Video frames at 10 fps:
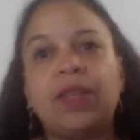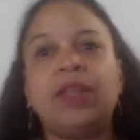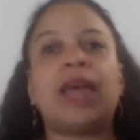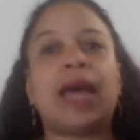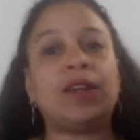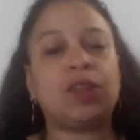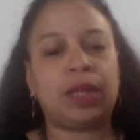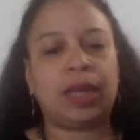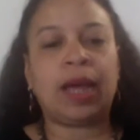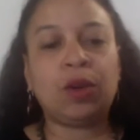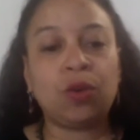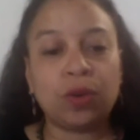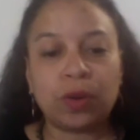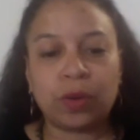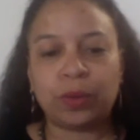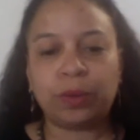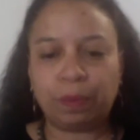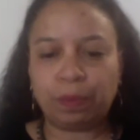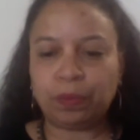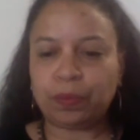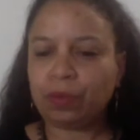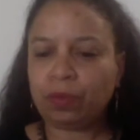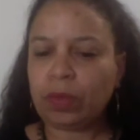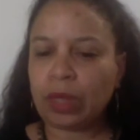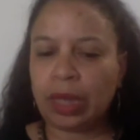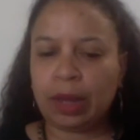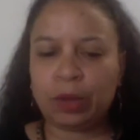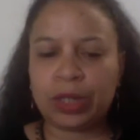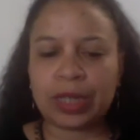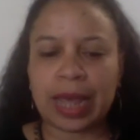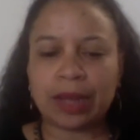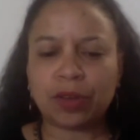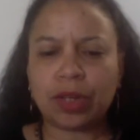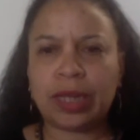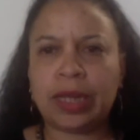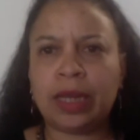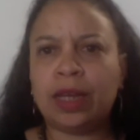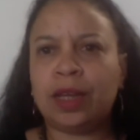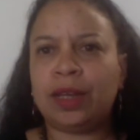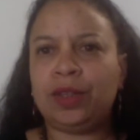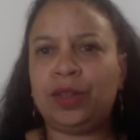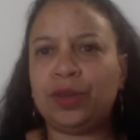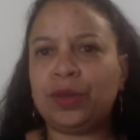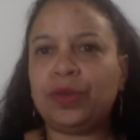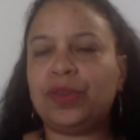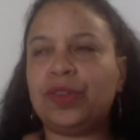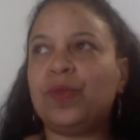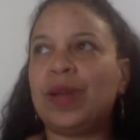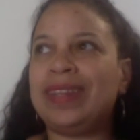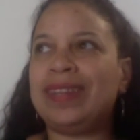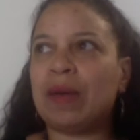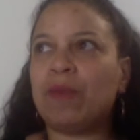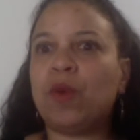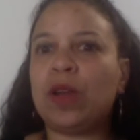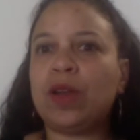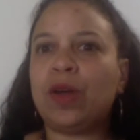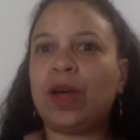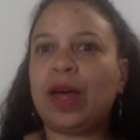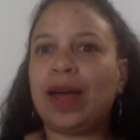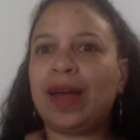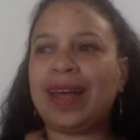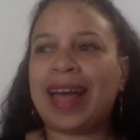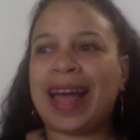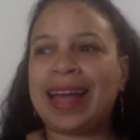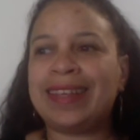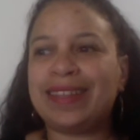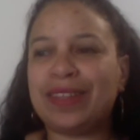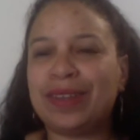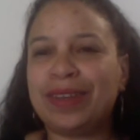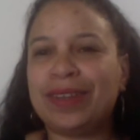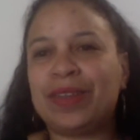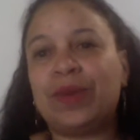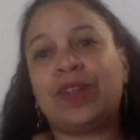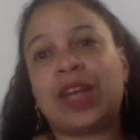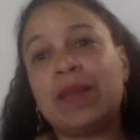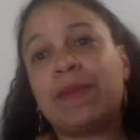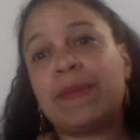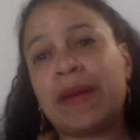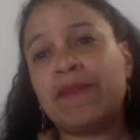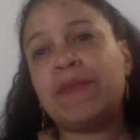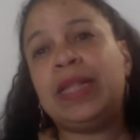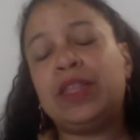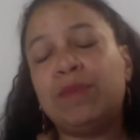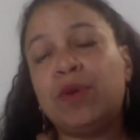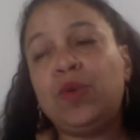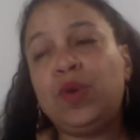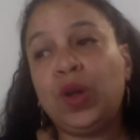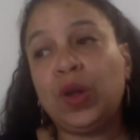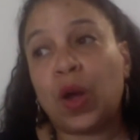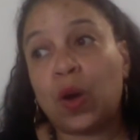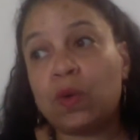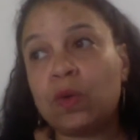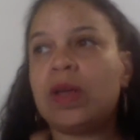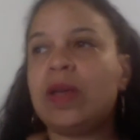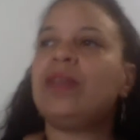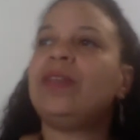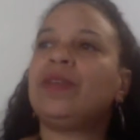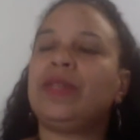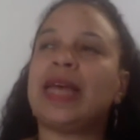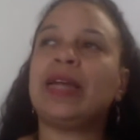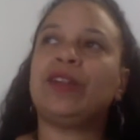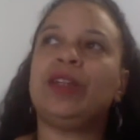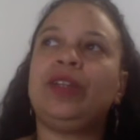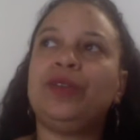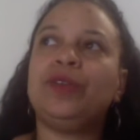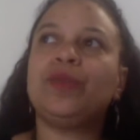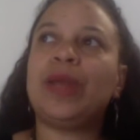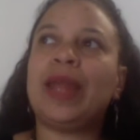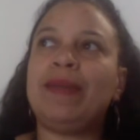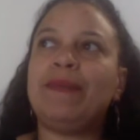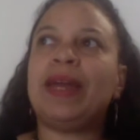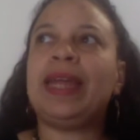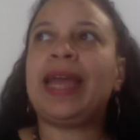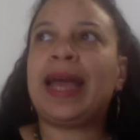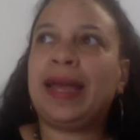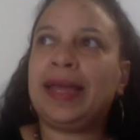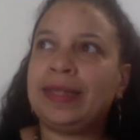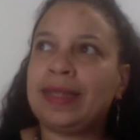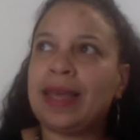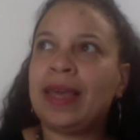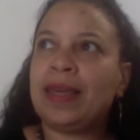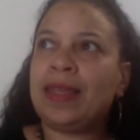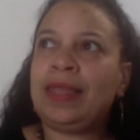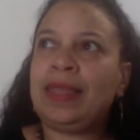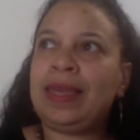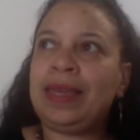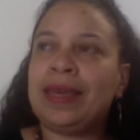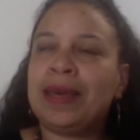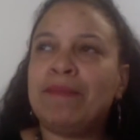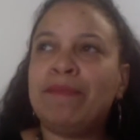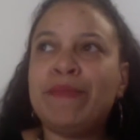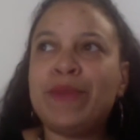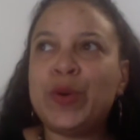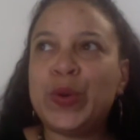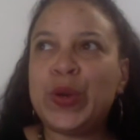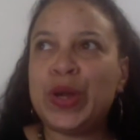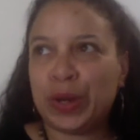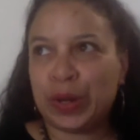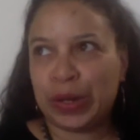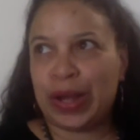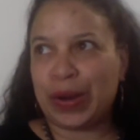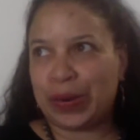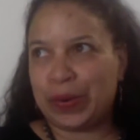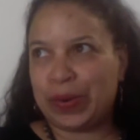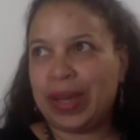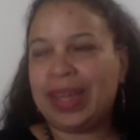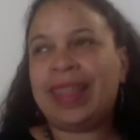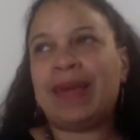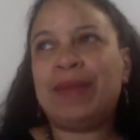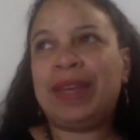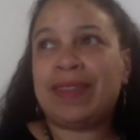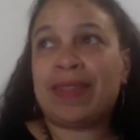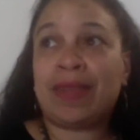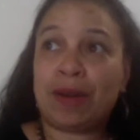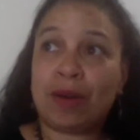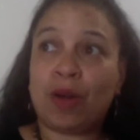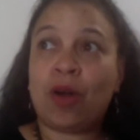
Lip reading: is actually a gugulu, which is actually used when someone has, so Chandra Prabhav means moon glow, so it's actually used when anybody has the moon glow. That means that they're